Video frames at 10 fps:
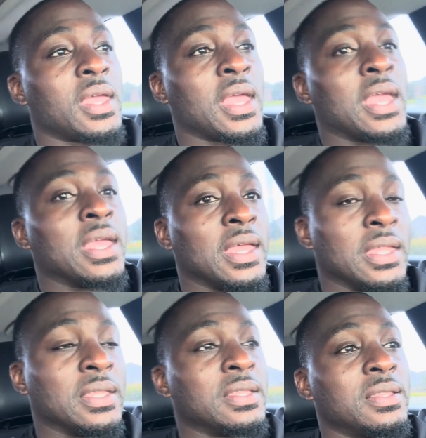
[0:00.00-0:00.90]

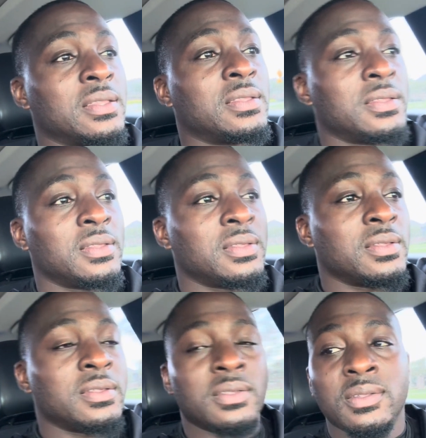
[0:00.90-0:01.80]
and
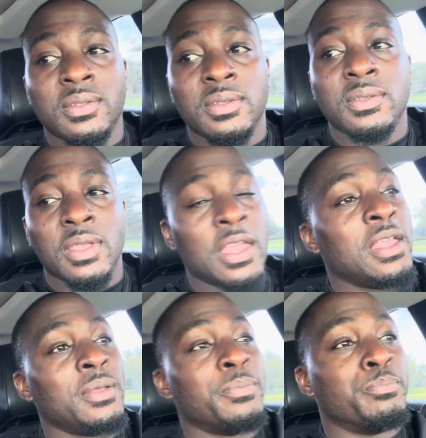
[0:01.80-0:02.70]

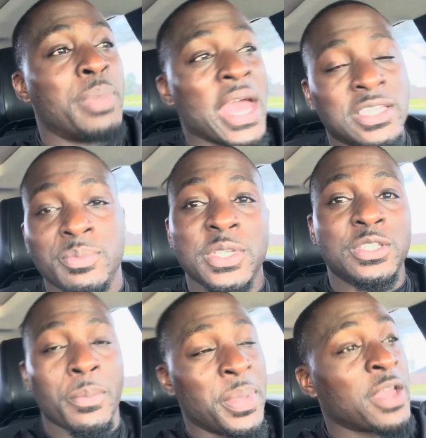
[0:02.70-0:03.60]
he back to
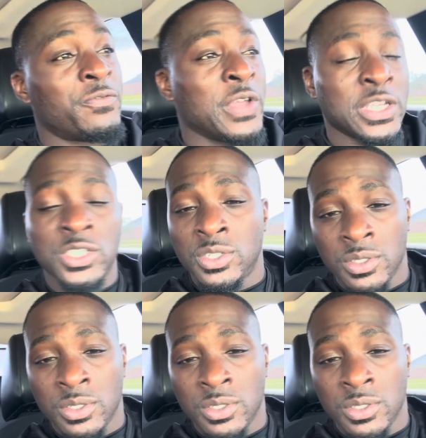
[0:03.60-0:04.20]
Mr. Big Fish,